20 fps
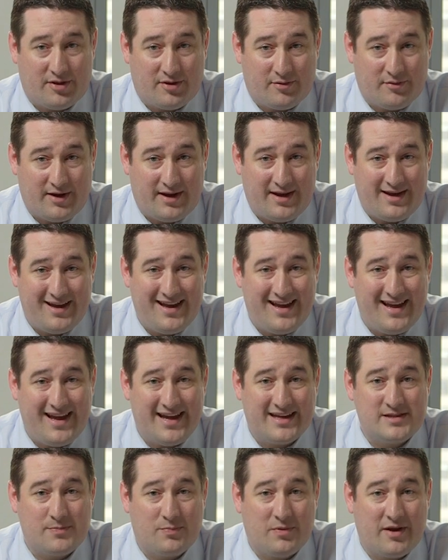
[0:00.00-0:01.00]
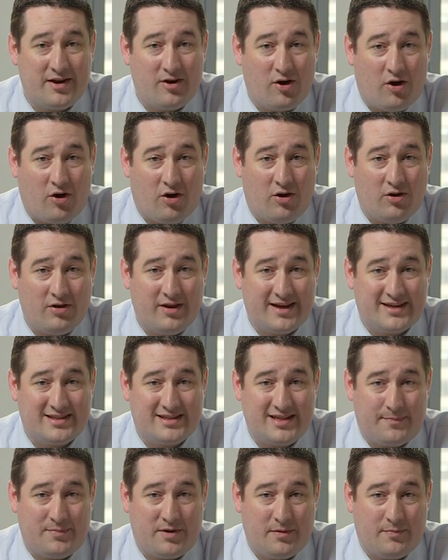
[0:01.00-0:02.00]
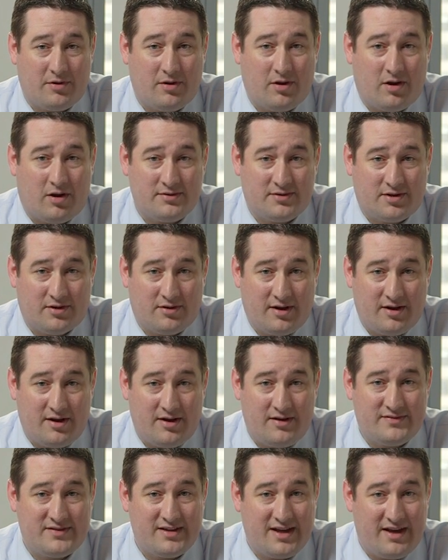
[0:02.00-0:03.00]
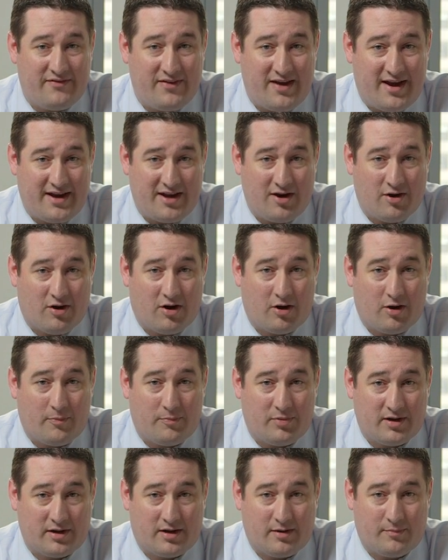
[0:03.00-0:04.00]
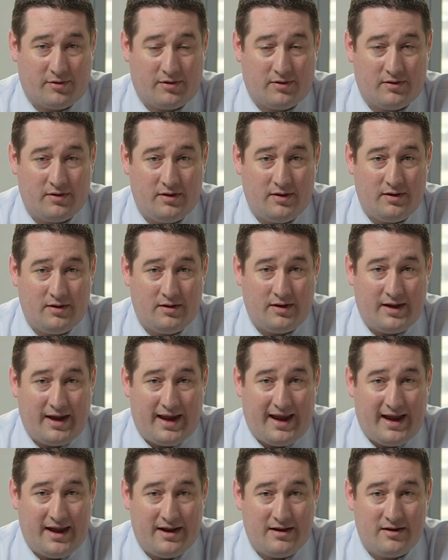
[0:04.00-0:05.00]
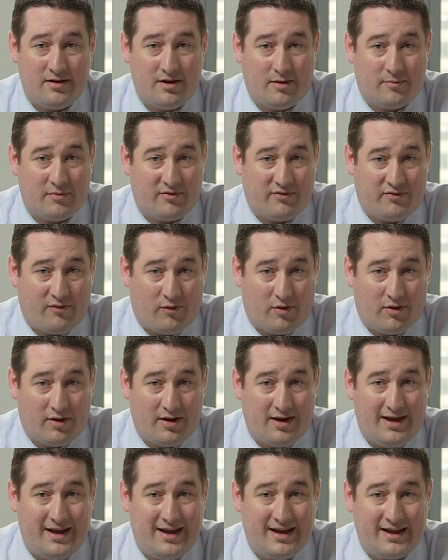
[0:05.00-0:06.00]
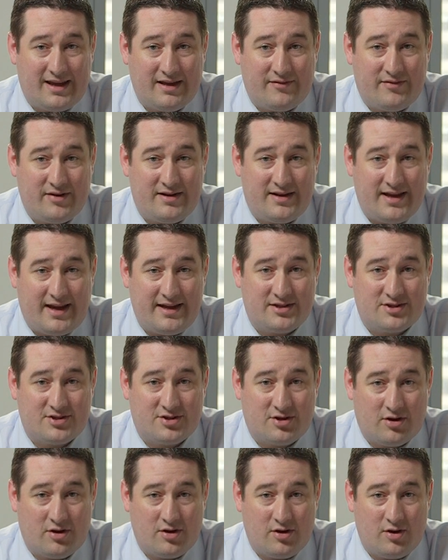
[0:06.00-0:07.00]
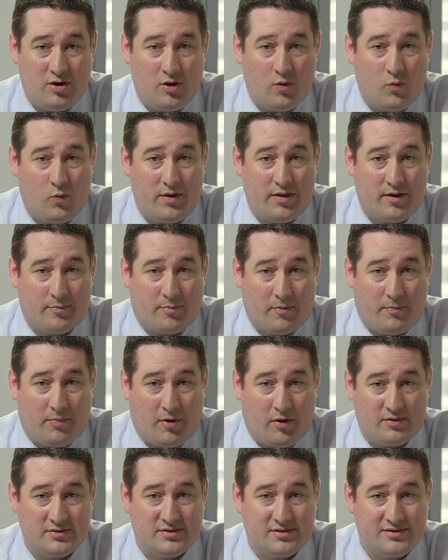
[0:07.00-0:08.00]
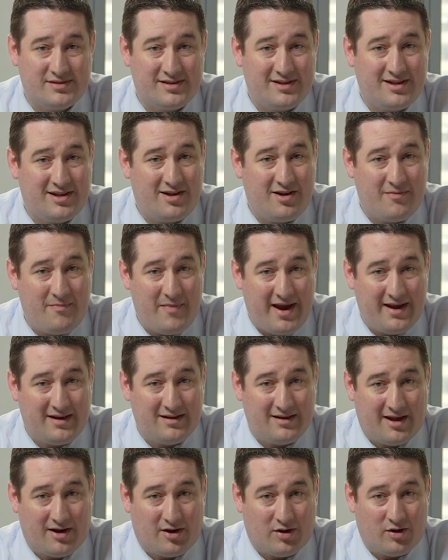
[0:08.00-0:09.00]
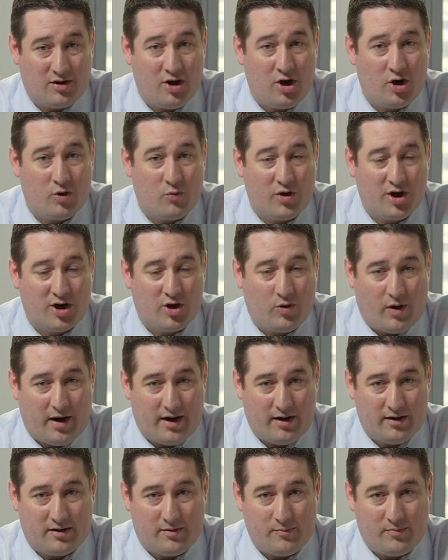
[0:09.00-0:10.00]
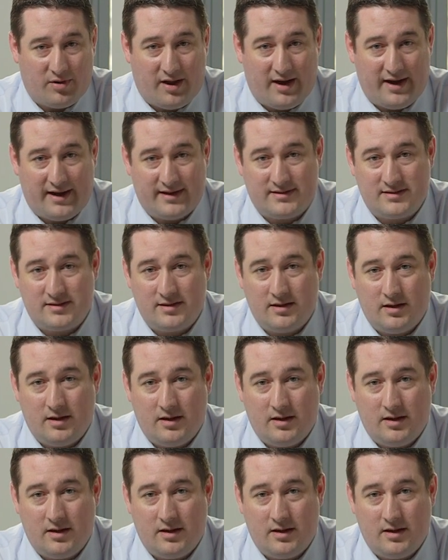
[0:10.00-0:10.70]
3, explain all acceptable alternatives, if any are applicable. And number 4, give a date certain when the proposals in the demand letter require compliance.